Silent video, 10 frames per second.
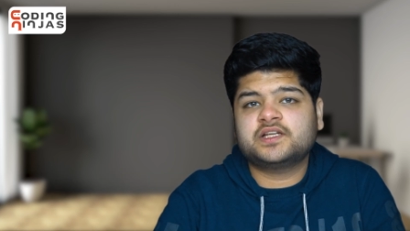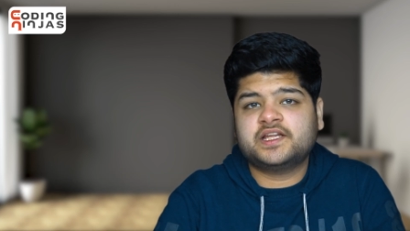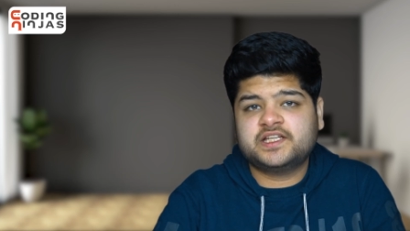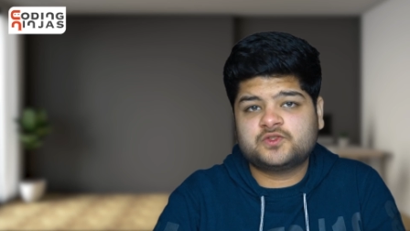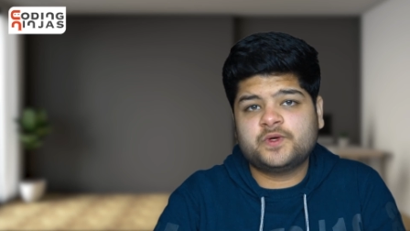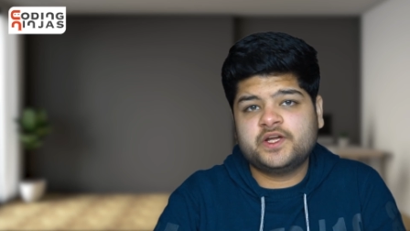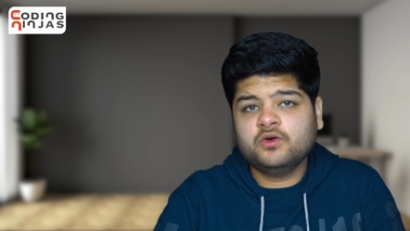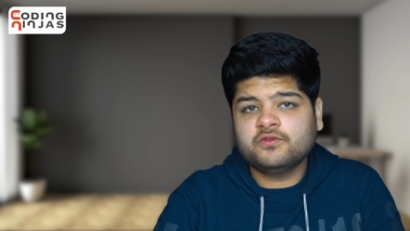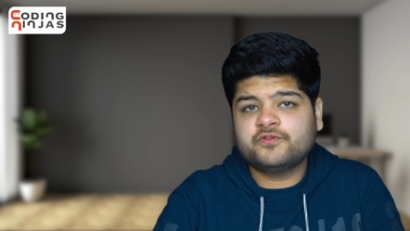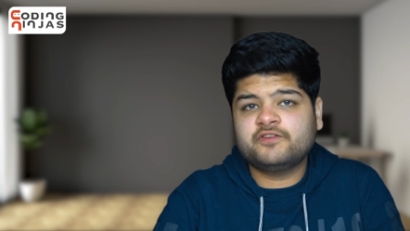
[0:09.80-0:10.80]
In this
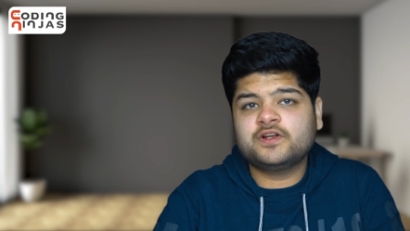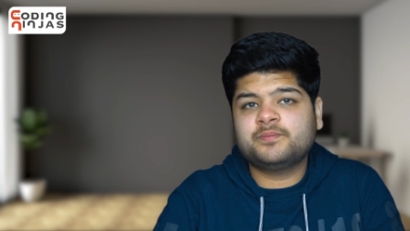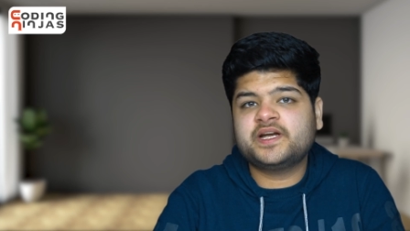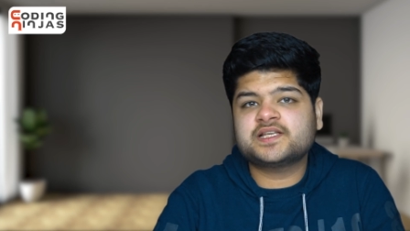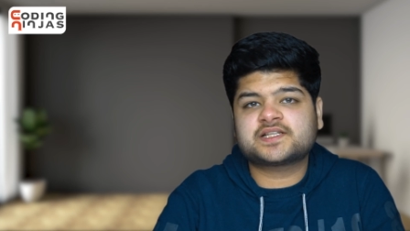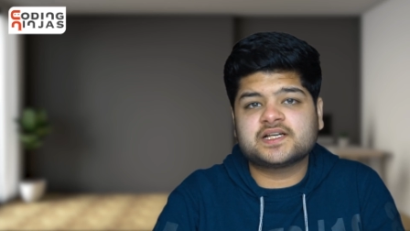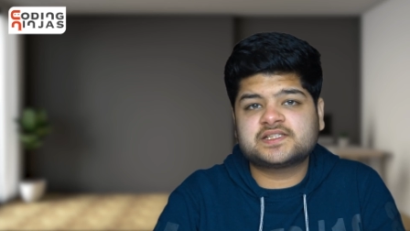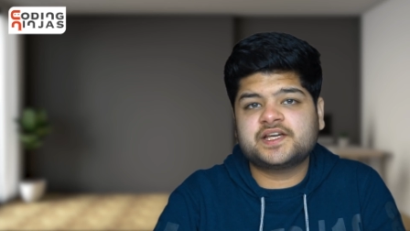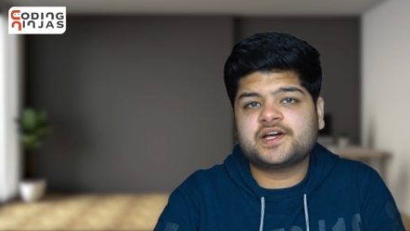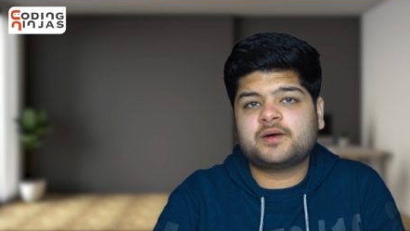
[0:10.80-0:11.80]
video, we will be
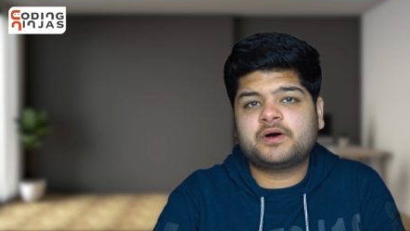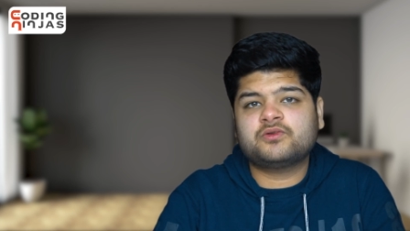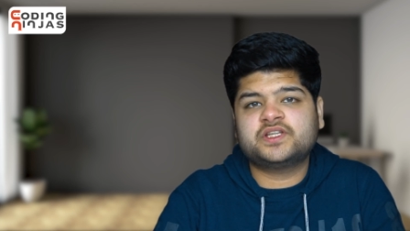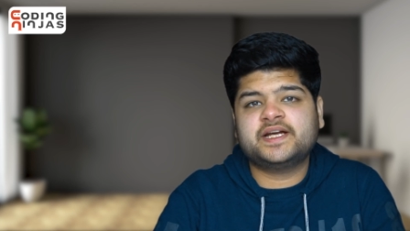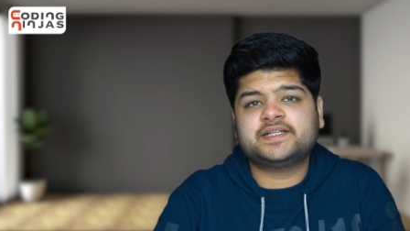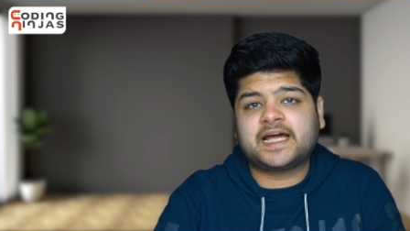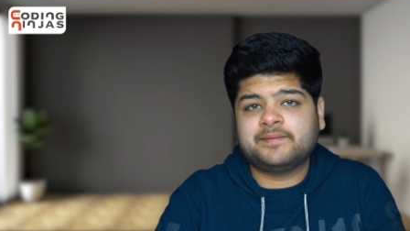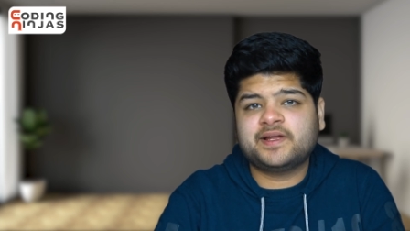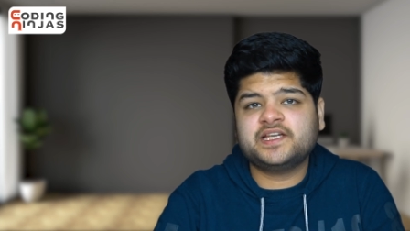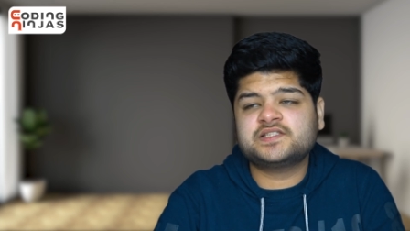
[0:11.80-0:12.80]
discussing about the
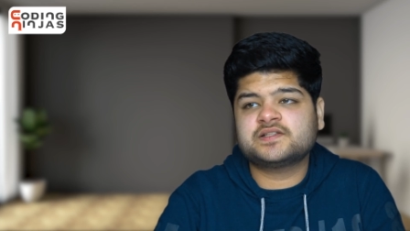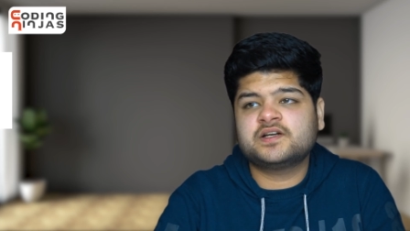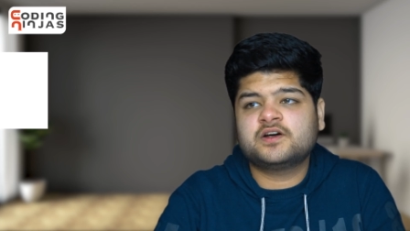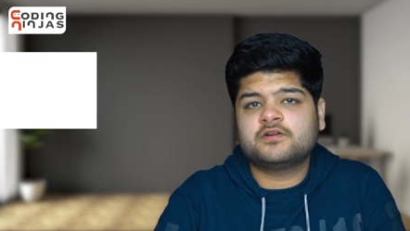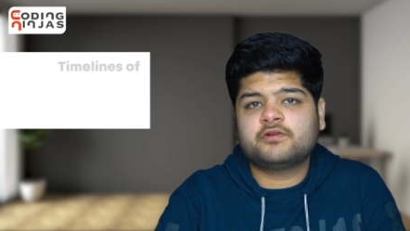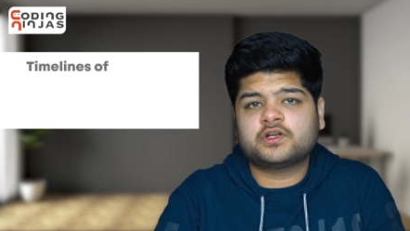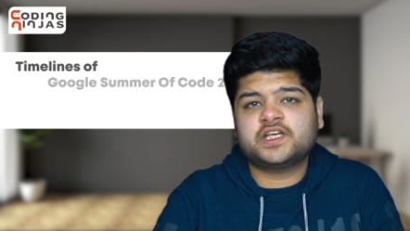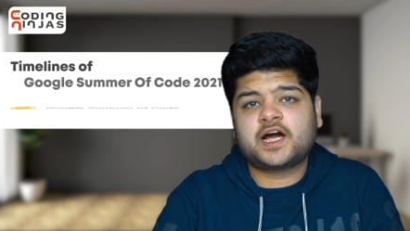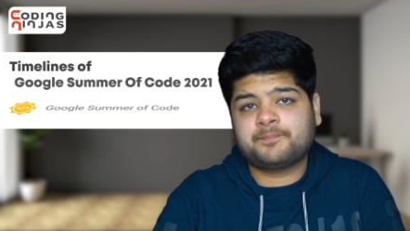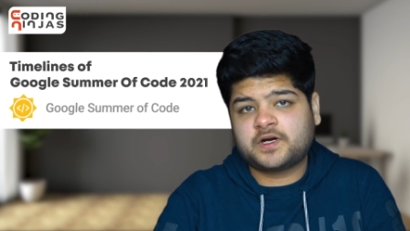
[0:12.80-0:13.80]
timelines for
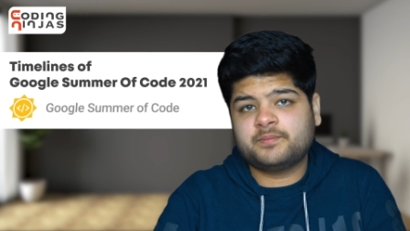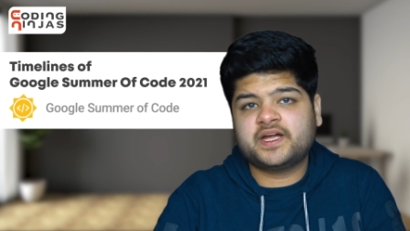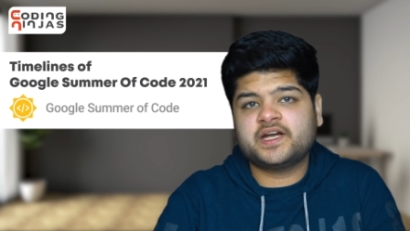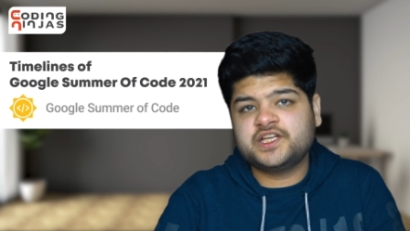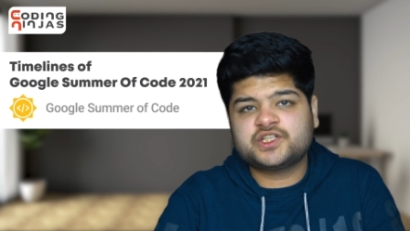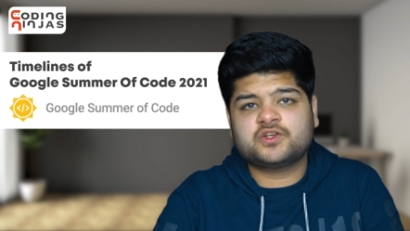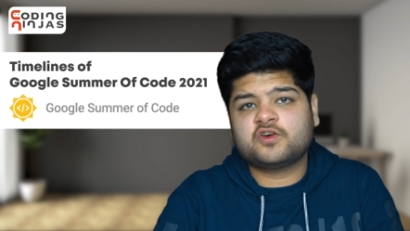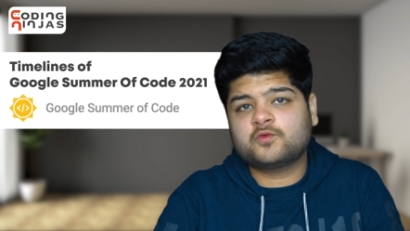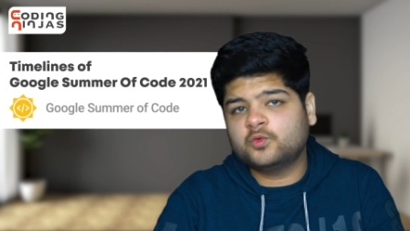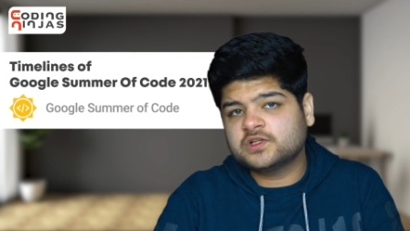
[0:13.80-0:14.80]
the upcoming edition
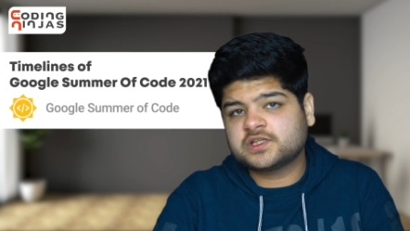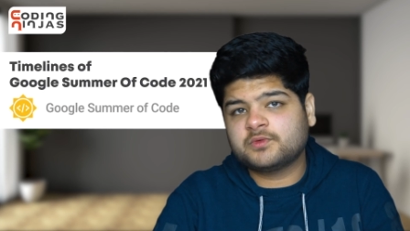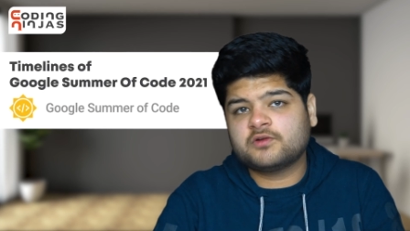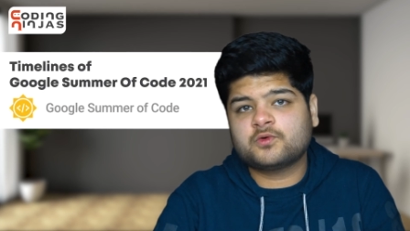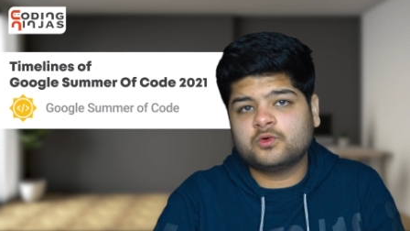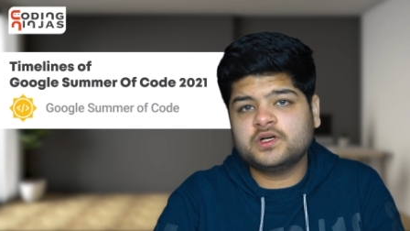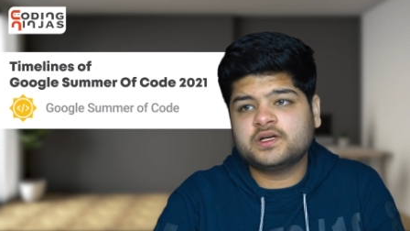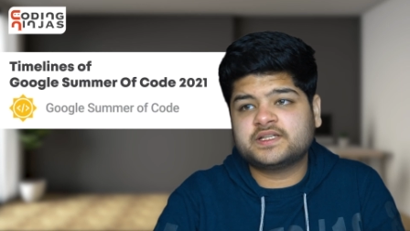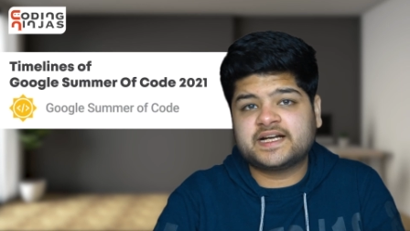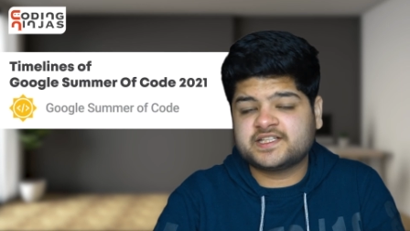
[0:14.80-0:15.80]
of Google Summer of
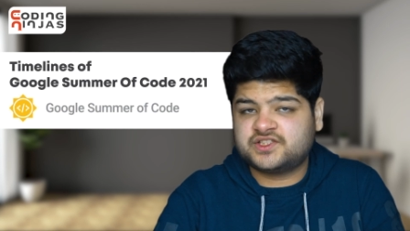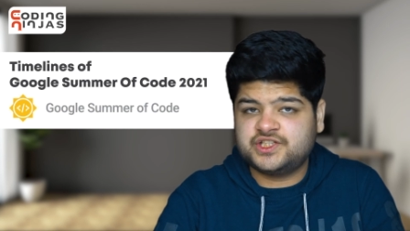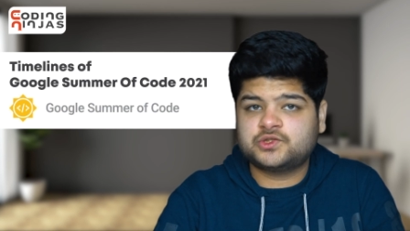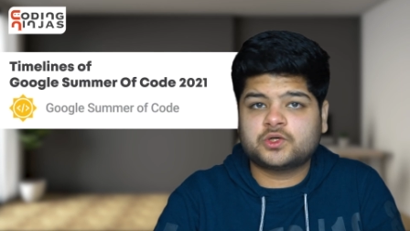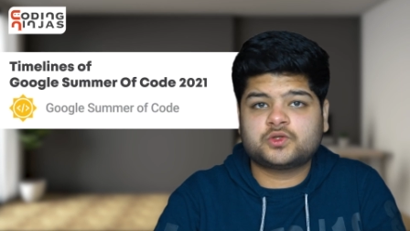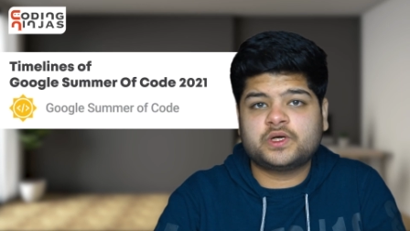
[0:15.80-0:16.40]
Code, that is GSoC